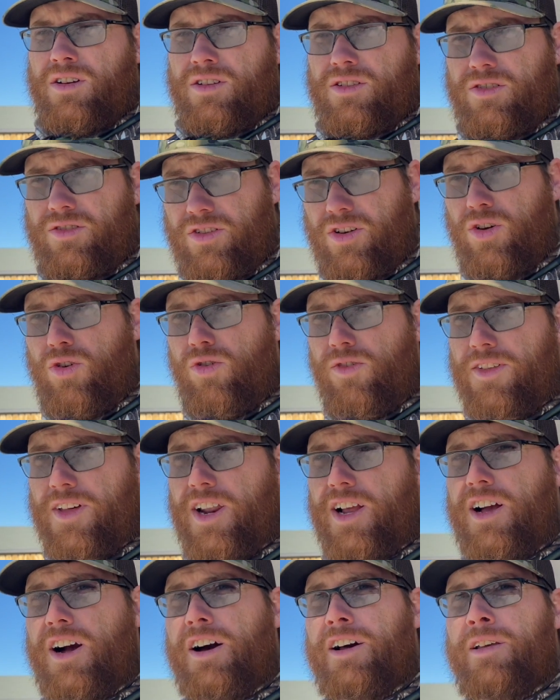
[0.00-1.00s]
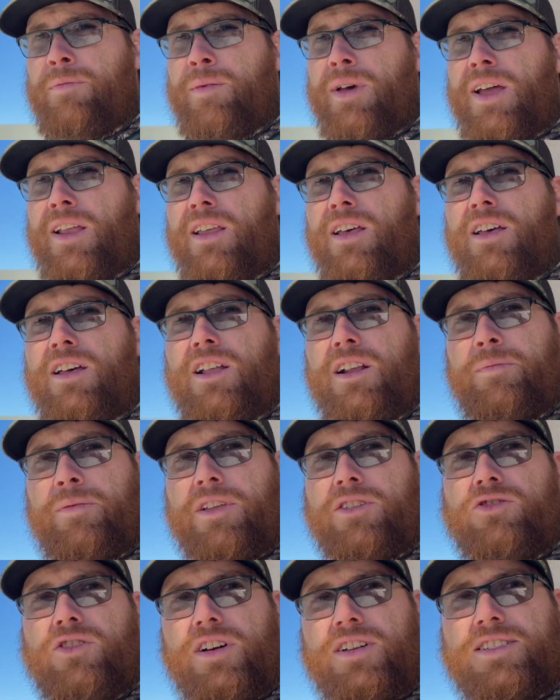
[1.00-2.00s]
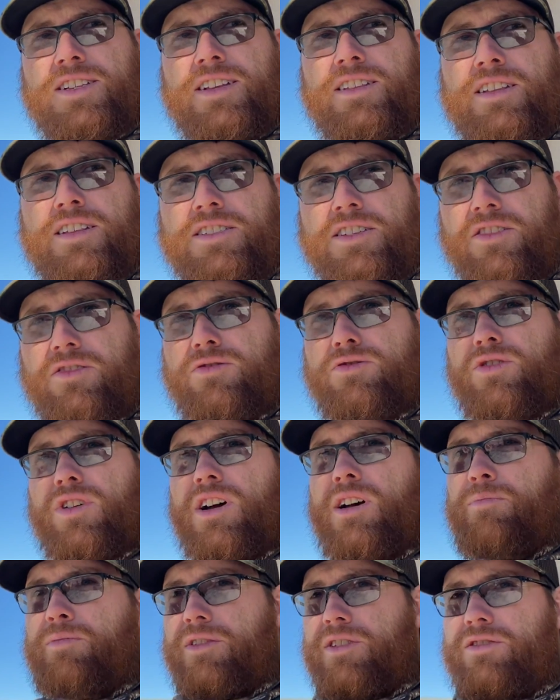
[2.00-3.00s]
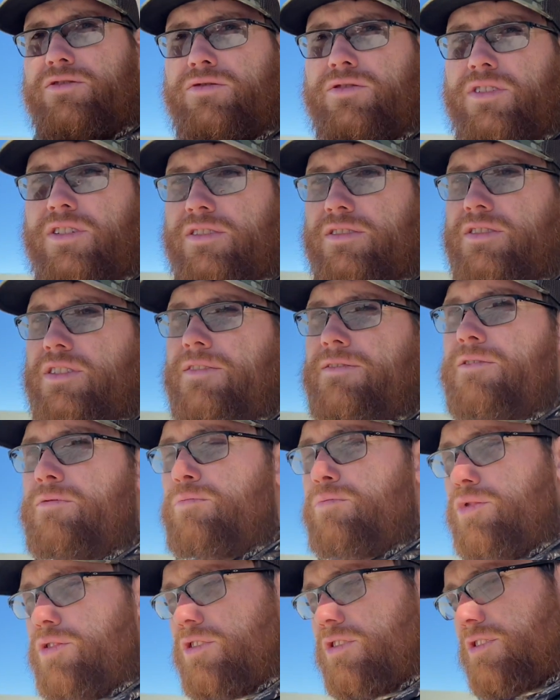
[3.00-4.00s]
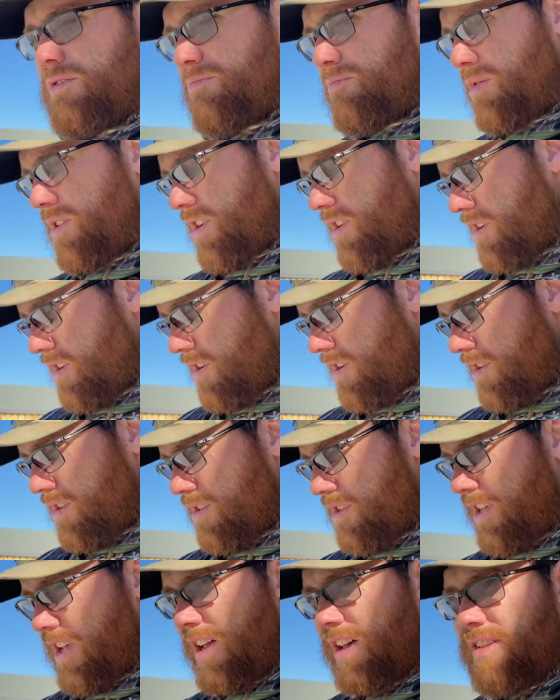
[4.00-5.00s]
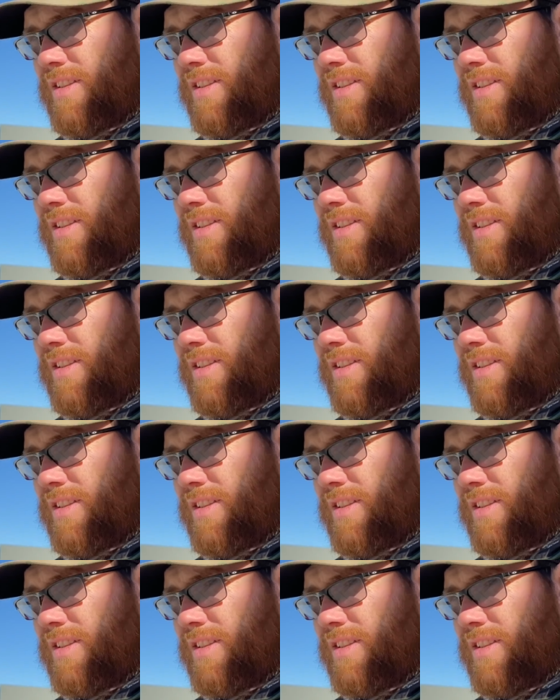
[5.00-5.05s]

to the hole that I caught him in, and I'm going to try setting this other trap into a different bush. But uh, yeah,